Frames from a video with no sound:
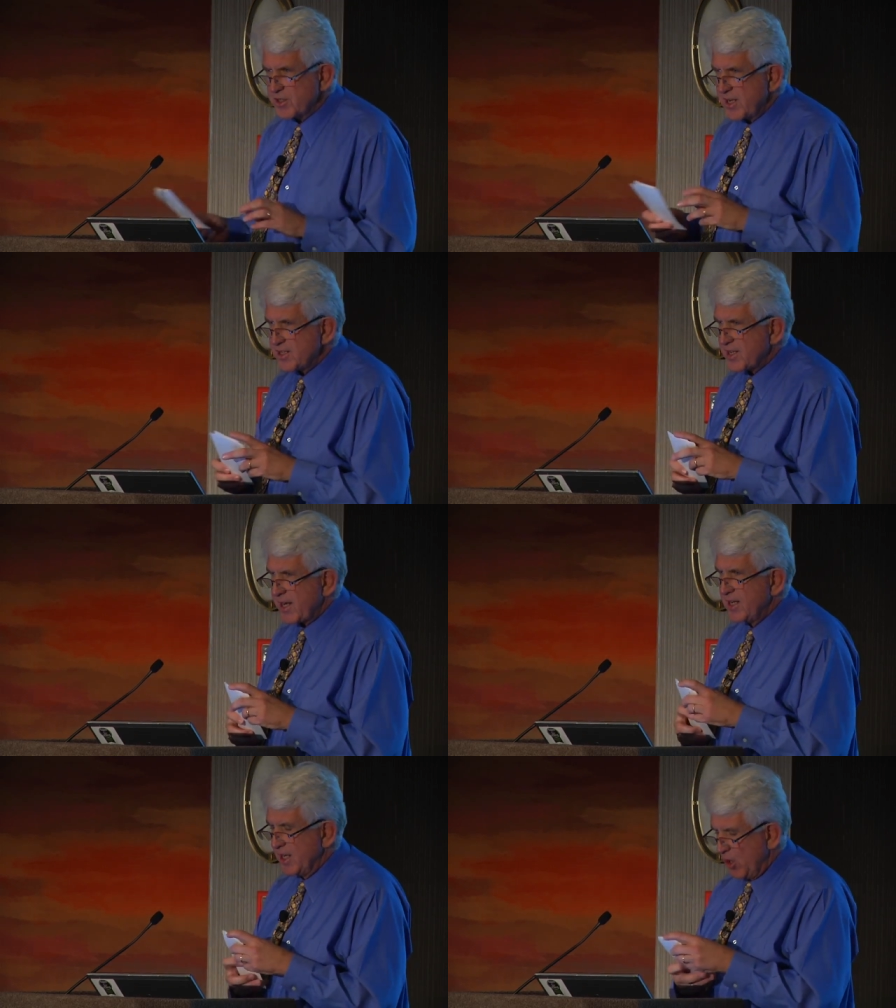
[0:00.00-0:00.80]
And he
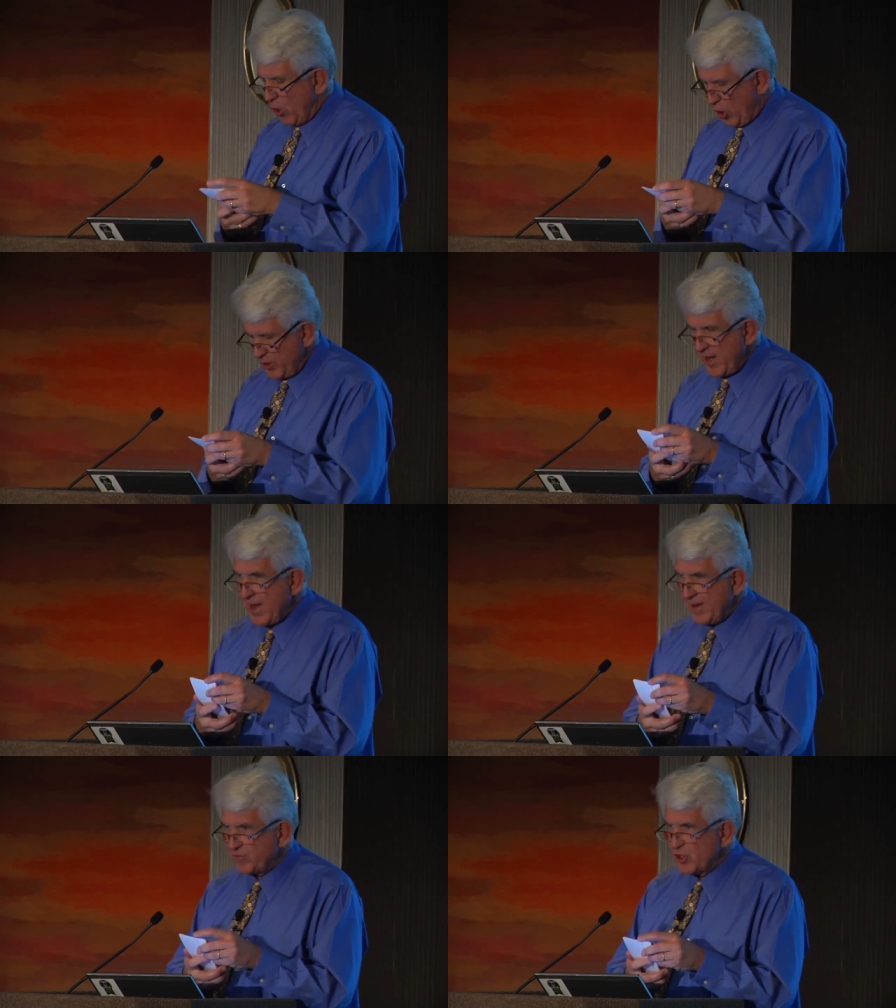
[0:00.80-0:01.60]
said, all you
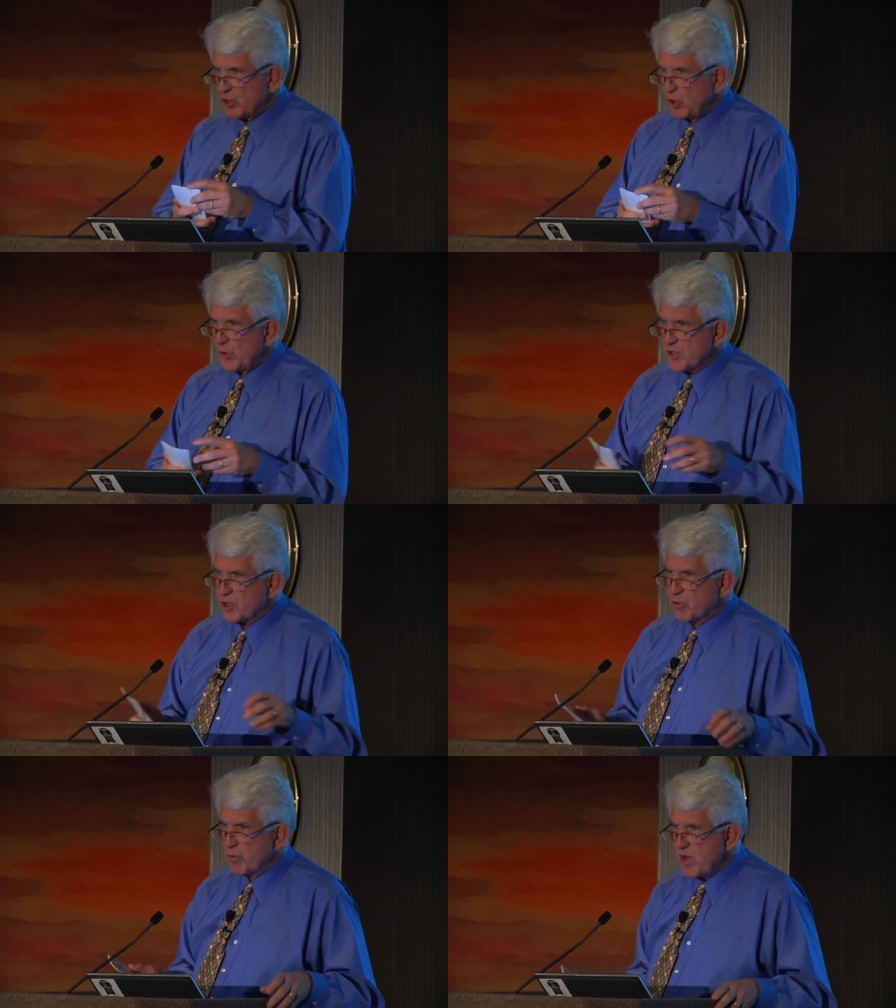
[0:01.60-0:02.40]
have to do is
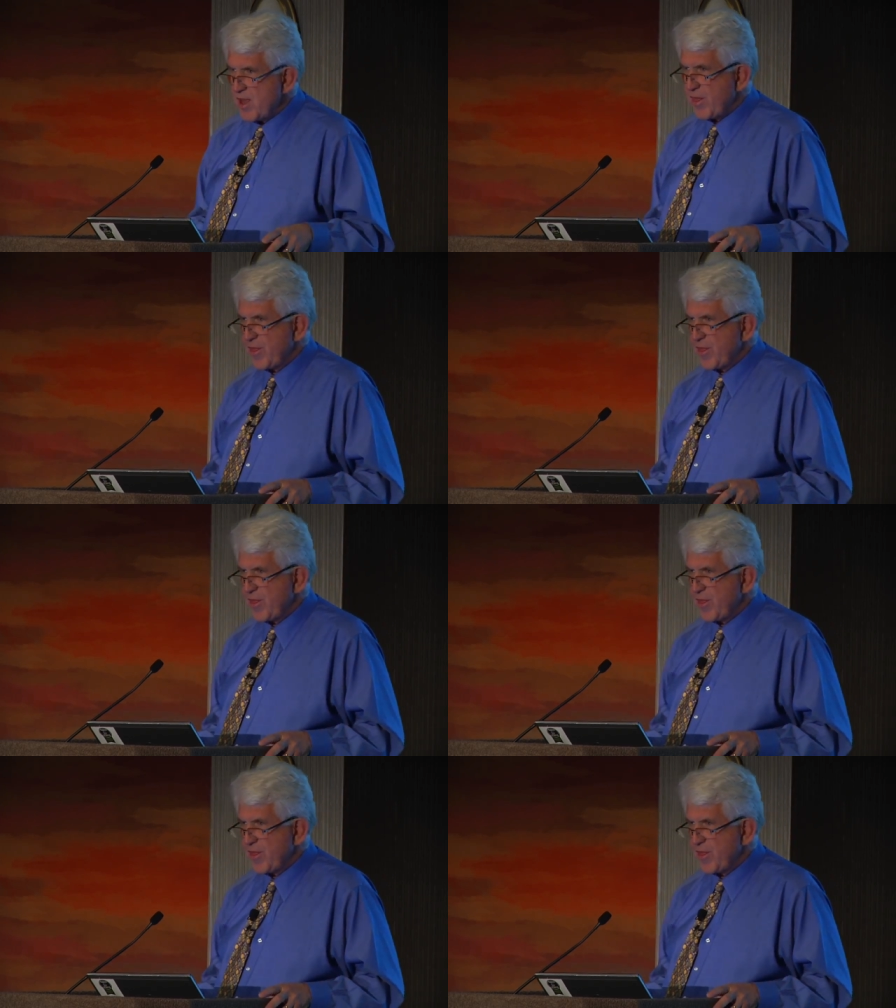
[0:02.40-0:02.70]
three